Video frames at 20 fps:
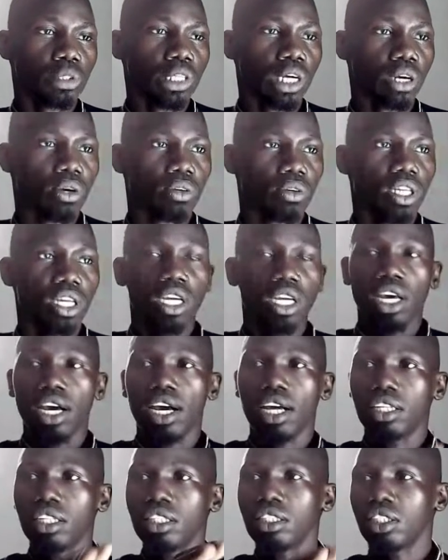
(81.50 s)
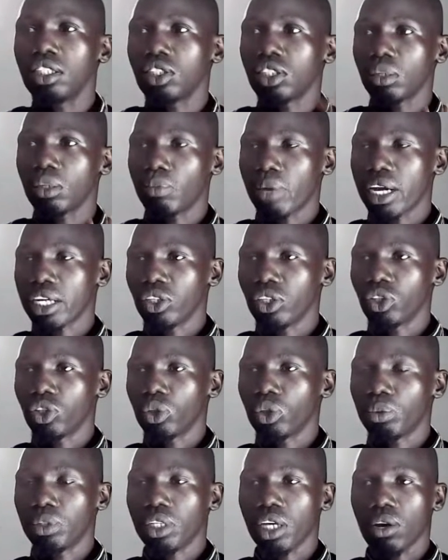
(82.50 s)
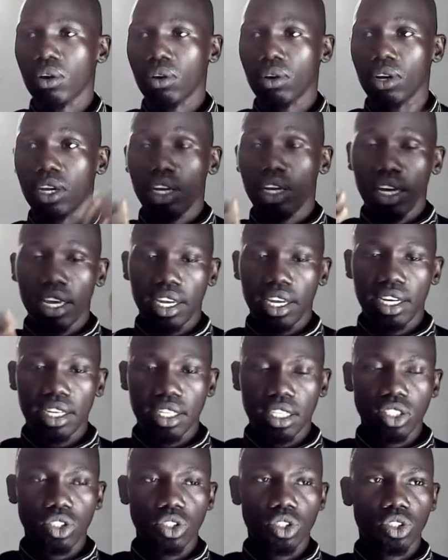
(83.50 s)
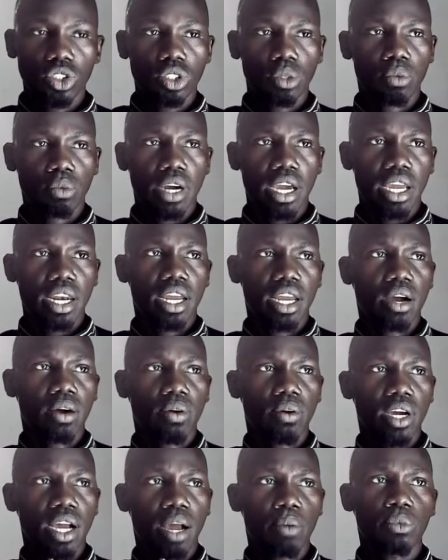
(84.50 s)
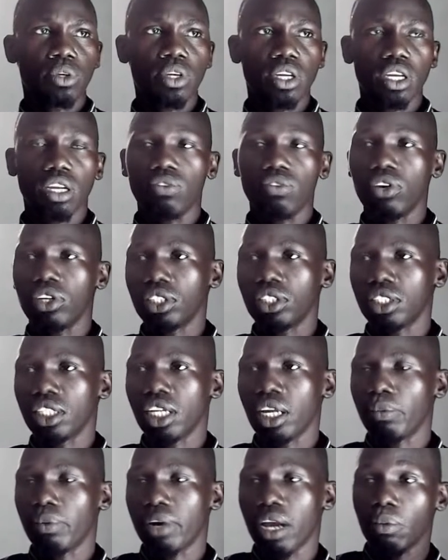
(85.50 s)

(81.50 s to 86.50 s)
channel. This is my YouTube channel, and in this YouTube right now, I'm doing it for entertainment.